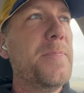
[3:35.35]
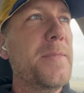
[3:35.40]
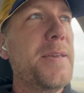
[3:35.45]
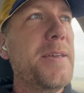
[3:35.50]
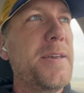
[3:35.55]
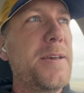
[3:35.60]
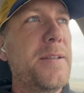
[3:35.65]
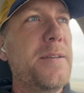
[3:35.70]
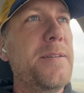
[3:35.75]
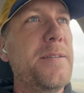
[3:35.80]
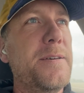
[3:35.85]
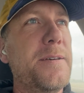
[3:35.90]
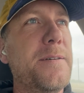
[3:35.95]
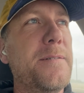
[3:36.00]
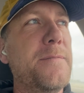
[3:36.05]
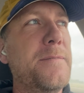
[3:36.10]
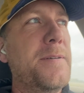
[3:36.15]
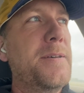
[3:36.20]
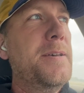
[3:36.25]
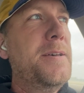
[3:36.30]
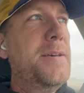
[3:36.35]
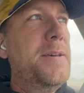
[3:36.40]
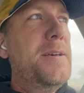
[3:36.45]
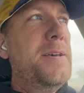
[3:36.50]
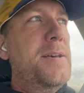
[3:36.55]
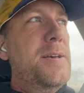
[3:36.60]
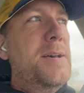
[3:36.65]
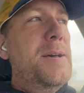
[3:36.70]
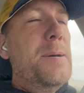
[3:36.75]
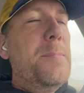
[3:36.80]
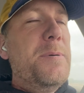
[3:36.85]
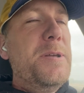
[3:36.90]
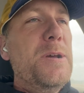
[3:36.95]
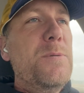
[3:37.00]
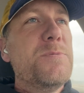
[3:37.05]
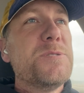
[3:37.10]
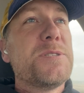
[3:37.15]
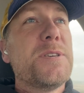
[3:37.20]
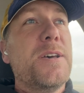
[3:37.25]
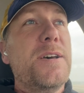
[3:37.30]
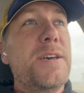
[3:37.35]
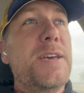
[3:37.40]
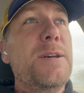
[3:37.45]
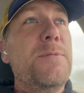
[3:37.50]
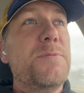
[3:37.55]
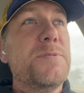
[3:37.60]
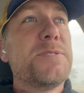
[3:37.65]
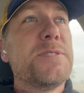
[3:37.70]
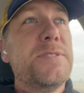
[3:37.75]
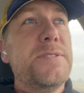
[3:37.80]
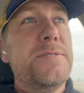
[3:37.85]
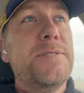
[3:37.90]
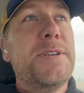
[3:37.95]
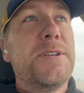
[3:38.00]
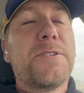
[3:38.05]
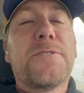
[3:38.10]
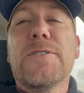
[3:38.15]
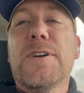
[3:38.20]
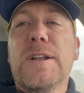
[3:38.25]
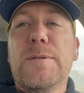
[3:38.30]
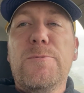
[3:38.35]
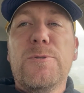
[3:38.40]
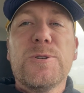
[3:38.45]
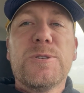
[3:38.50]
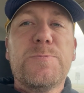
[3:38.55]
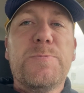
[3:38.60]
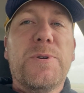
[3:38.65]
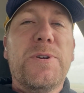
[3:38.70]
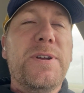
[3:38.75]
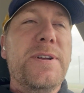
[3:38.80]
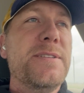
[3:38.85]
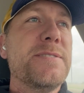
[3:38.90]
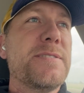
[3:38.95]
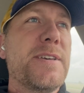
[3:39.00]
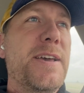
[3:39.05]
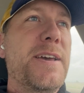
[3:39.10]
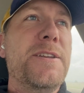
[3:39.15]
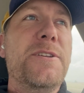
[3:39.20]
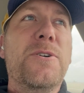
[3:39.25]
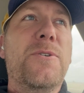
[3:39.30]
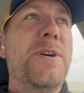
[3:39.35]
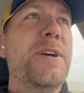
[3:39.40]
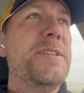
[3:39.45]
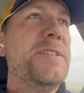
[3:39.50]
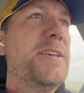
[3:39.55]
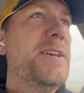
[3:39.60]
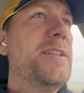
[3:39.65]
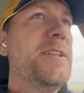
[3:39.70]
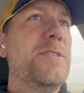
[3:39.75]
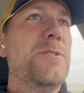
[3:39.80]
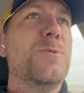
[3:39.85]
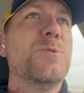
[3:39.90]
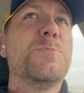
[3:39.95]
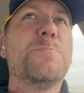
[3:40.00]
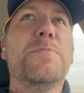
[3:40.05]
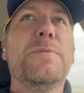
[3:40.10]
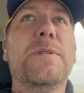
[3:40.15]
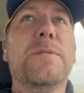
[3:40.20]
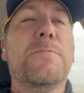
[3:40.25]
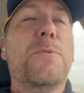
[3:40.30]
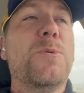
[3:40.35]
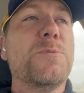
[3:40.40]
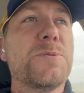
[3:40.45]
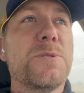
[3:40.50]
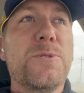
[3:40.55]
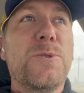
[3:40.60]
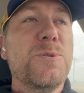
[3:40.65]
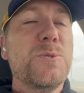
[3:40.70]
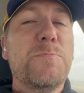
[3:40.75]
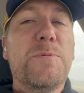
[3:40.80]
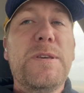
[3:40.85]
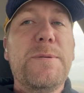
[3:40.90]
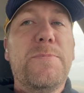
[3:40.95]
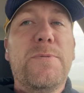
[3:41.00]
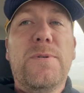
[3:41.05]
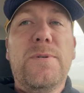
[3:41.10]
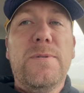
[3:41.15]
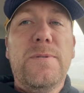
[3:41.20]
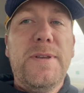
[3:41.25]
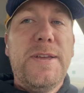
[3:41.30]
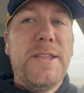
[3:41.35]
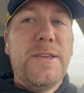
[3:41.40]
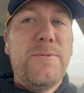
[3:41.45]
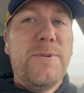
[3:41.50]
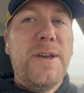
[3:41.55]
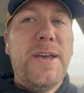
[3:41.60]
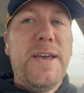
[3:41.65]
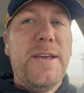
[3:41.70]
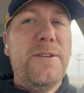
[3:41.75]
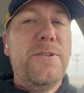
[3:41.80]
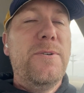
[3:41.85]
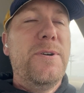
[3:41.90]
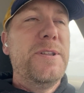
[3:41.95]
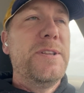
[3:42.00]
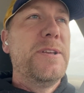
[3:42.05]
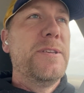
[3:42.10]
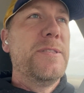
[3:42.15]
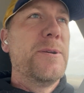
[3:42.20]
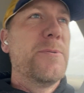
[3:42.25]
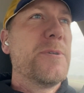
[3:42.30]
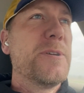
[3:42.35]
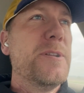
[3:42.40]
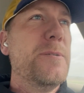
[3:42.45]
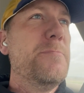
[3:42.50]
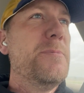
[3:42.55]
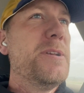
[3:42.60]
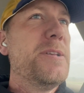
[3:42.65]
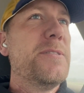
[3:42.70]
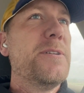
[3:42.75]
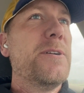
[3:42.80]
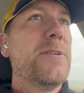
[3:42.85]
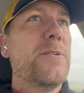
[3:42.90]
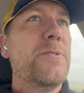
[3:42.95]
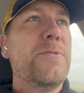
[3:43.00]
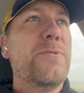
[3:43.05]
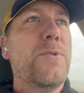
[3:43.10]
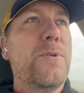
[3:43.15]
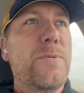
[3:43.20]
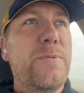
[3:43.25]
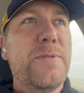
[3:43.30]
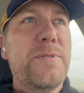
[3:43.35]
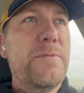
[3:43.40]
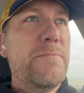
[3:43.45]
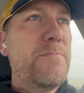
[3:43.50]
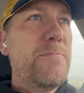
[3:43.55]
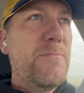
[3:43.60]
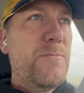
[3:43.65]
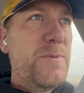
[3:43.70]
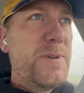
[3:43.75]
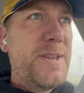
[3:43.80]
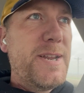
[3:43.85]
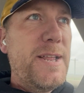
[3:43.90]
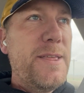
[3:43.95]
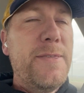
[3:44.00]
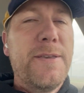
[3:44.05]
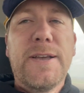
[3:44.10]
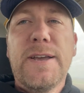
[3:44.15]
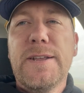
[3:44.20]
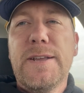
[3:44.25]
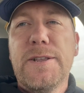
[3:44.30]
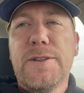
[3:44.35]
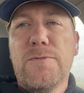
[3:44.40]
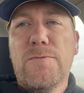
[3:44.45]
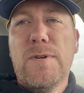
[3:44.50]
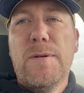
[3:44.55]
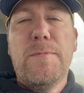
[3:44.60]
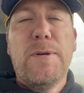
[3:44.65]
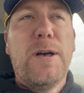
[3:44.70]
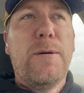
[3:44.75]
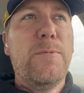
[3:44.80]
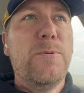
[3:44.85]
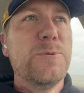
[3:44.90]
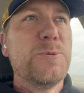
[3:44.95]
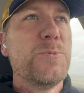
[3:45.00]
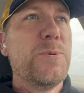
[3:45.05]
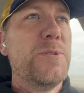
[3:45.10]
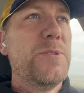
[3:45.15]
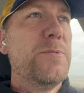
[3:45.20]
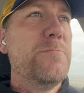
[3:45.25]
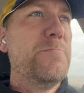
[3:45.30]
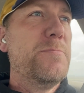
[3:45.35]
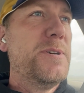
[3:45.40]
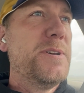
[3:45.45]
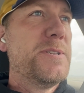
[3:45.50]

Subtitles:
And but it was an incredible experience. I had no idea most of those people anyway. I had no idea they were going to be there, nor did I think I'd get to rub elbows with them.